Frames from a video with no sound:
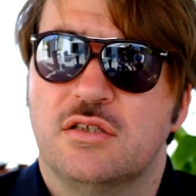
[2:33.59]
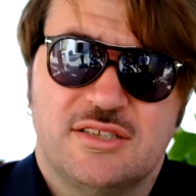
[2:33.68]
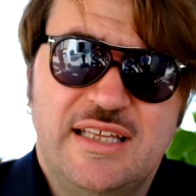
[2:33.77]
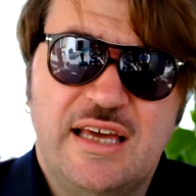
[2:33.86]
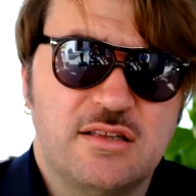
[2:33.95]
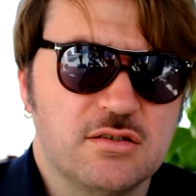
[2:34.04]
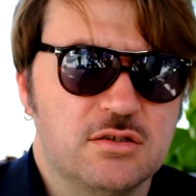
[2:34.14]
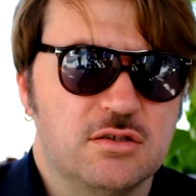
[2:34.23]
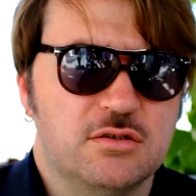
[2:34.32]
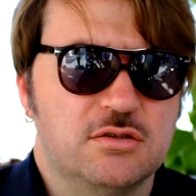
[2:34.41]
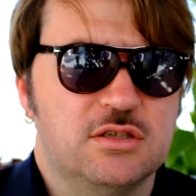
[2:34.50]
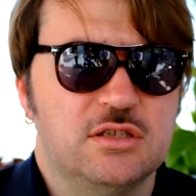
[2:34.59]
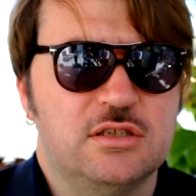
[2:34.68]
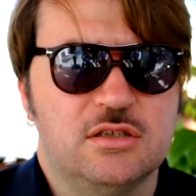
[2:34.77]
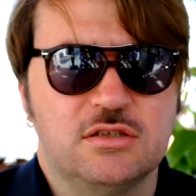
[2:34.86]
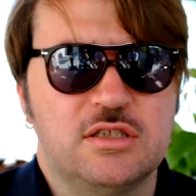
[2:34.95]
the state, no, the
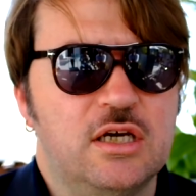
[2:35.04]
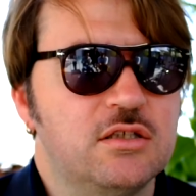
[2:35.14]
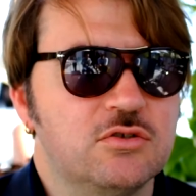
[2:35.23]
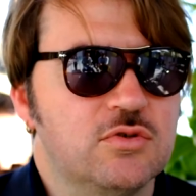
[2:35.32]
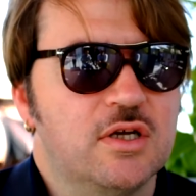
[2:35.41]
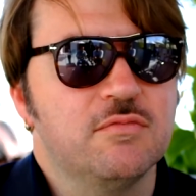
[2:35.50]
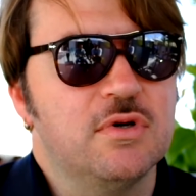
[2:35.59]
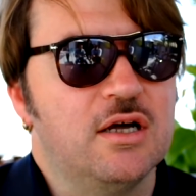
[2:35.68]
concept that the state is one